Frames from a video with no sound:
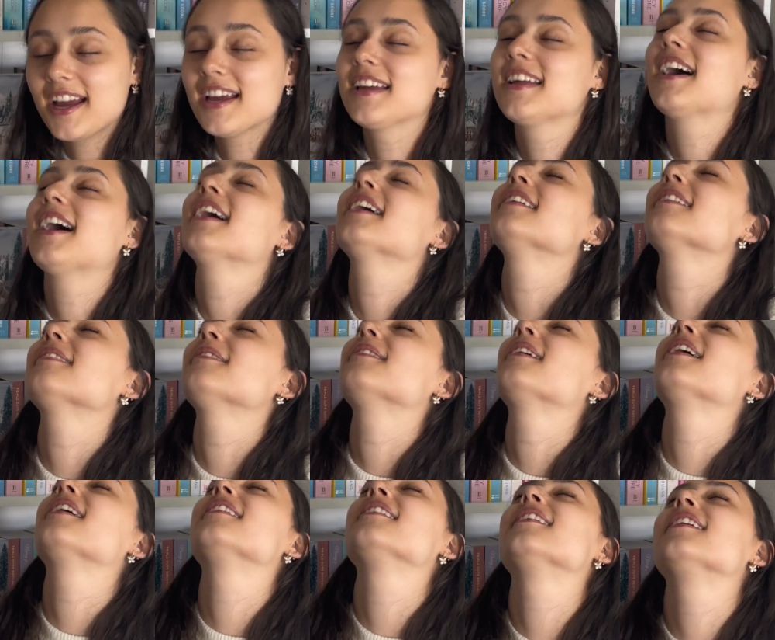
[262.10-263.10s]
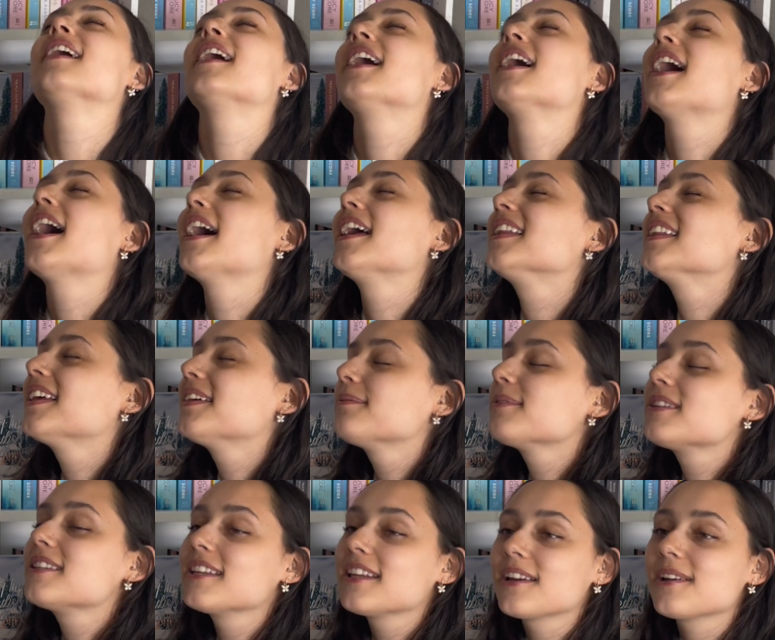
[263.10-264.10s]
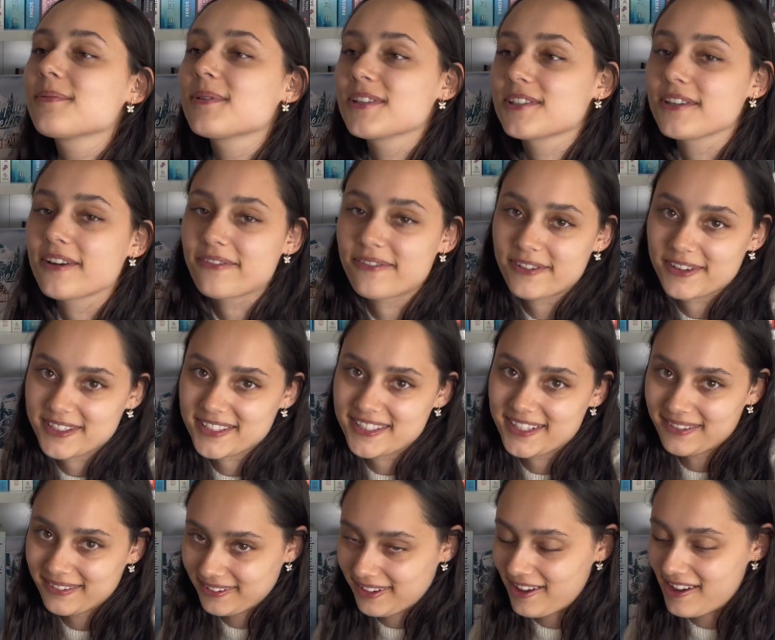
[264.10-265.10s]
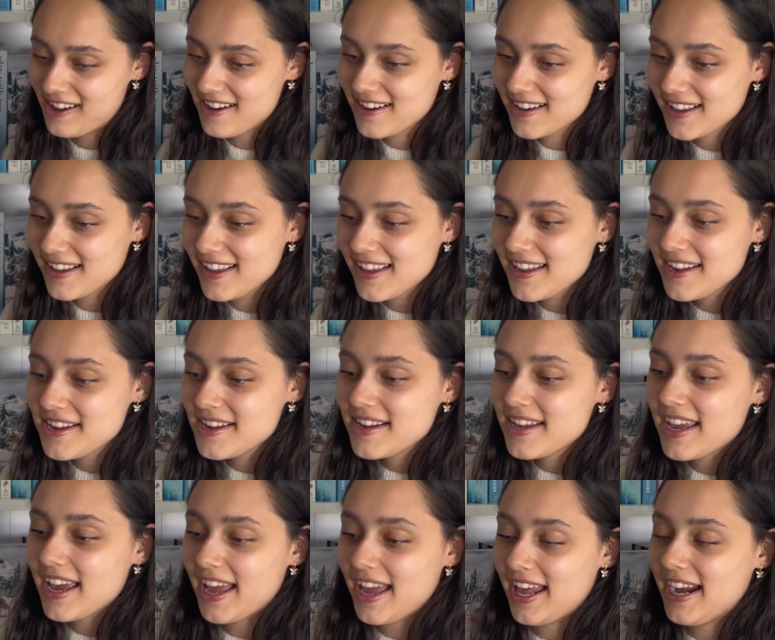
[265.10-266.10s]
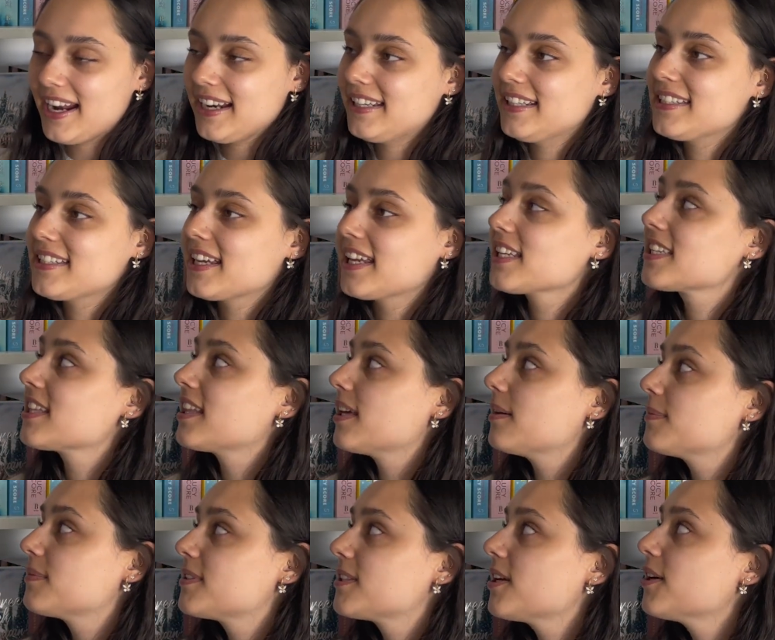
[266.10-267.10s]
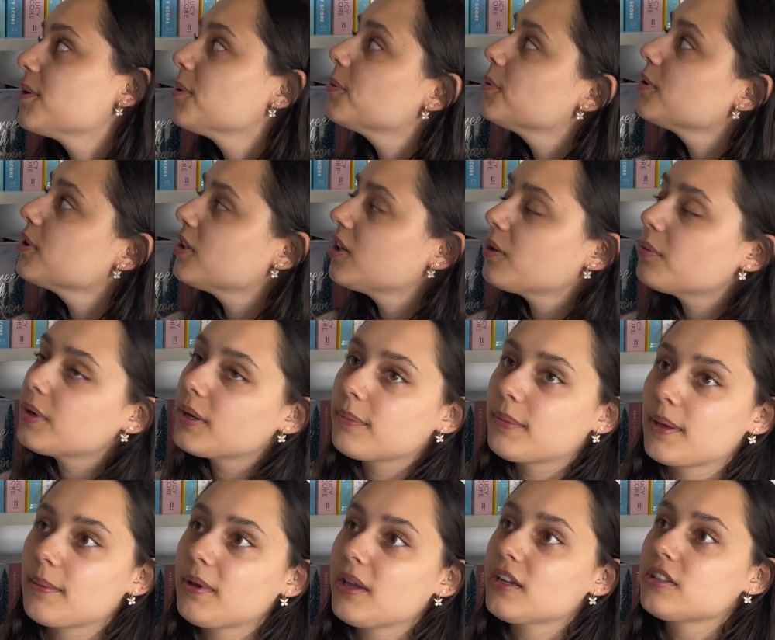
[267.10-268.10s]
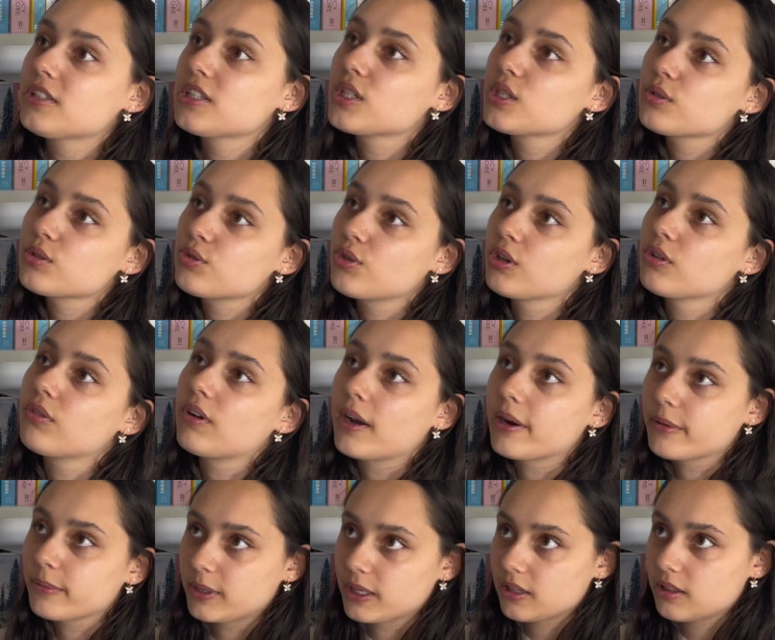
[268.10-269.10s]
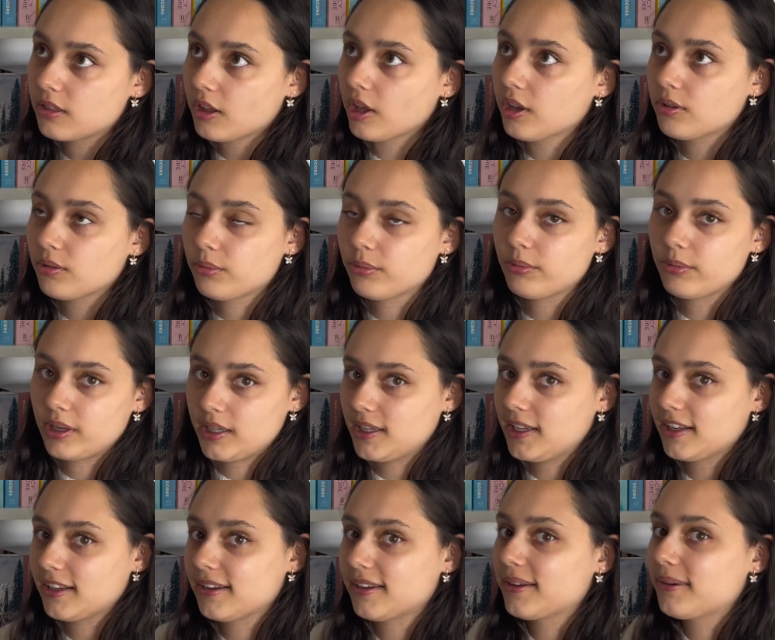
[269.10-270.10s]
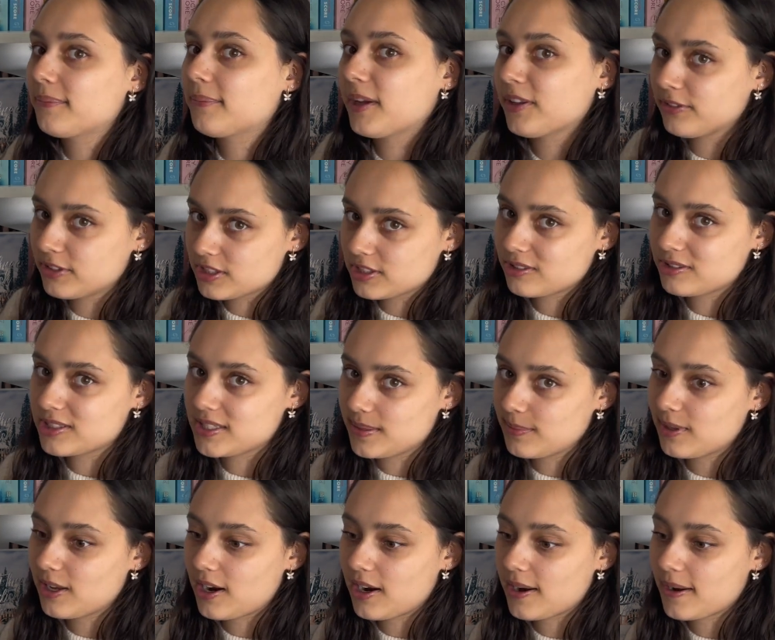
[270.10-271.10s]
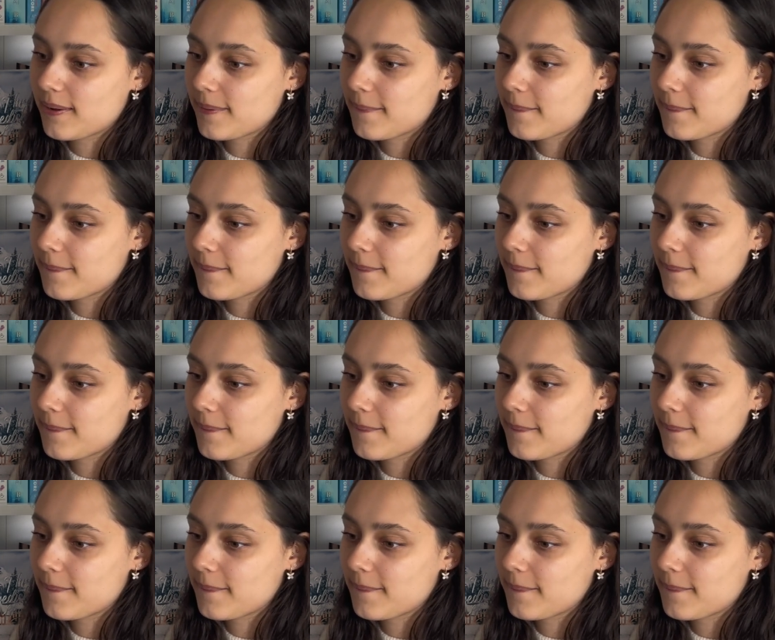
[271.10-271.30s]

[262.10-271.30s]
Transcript: they've been sitting on my shelf for so long, and I need to get to them. So, you know what, maybe I should do a 24-hour readathon reading my physical TBR.